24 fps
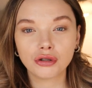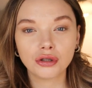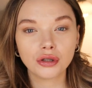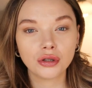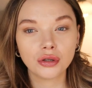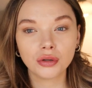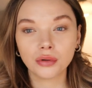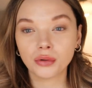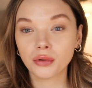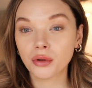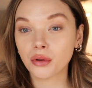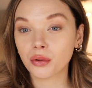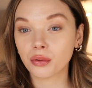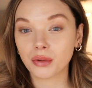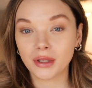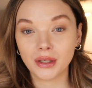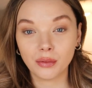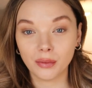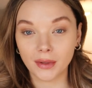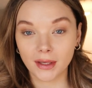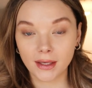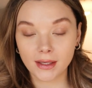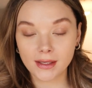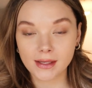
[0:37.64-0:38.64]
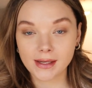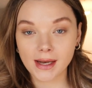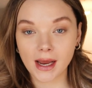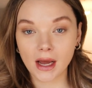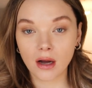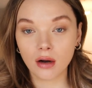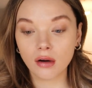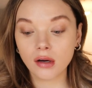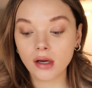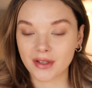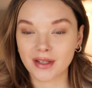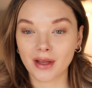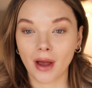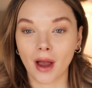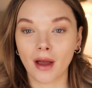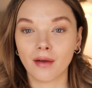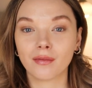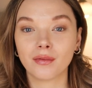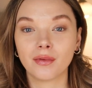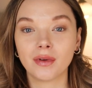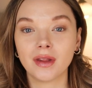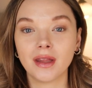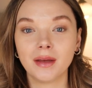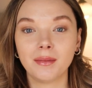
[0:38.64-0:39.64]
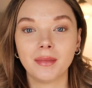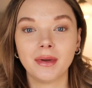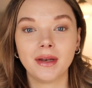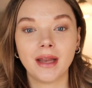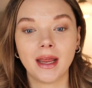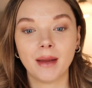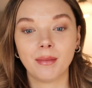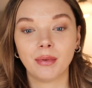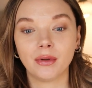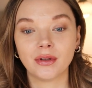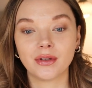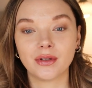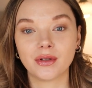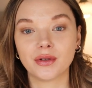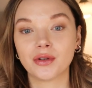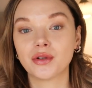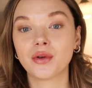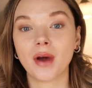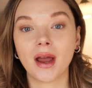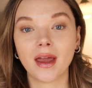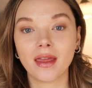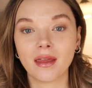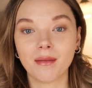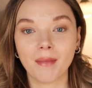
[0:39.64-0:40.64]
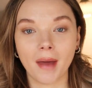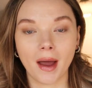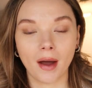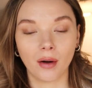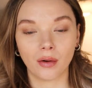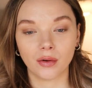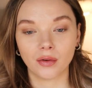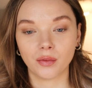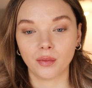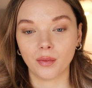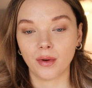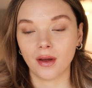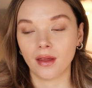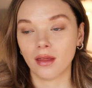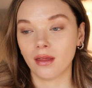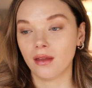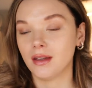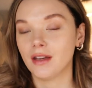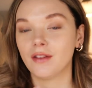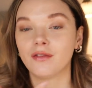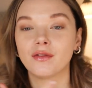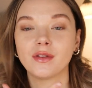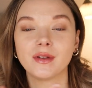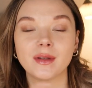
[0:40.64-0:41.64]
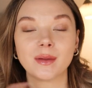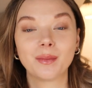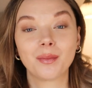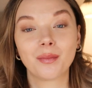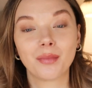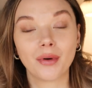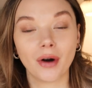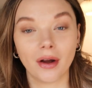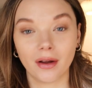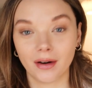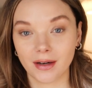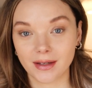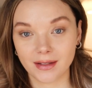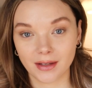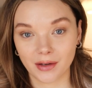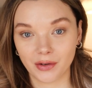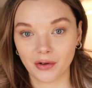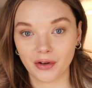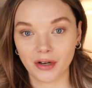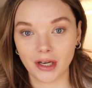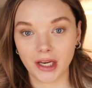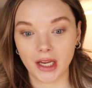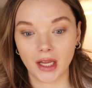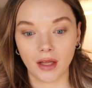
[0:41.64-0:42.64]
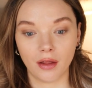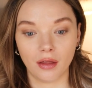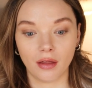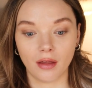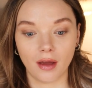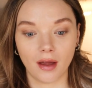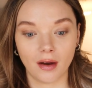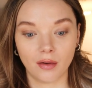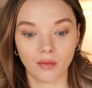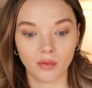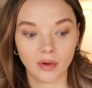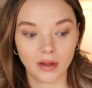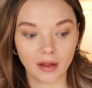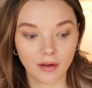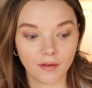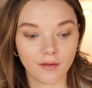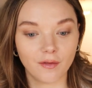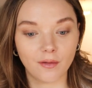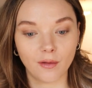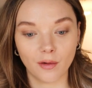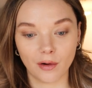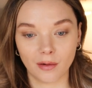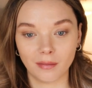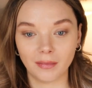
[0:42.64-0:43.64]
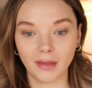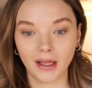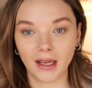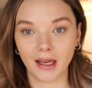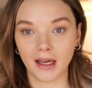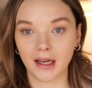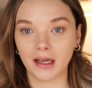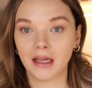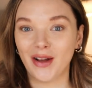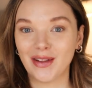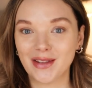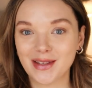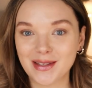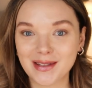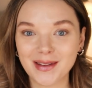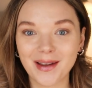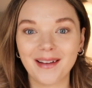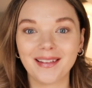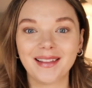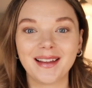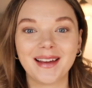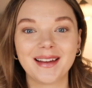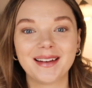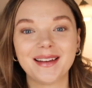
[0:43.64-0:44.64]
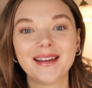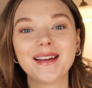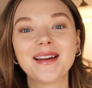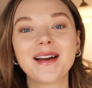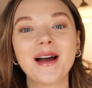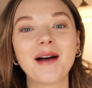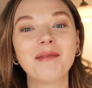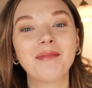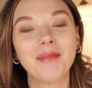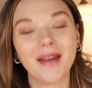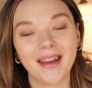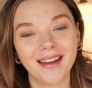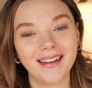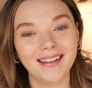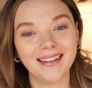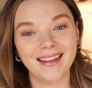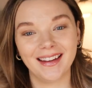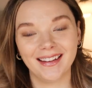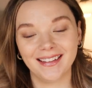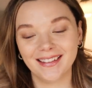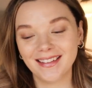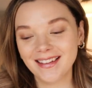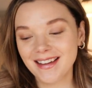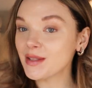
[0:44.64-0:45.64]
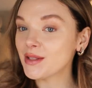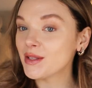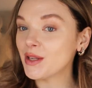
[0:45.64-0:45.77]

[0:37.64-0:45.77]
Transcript: 2-3 weeks now, so I've really been able to try them out with different products underneath and really form like a solid opinion.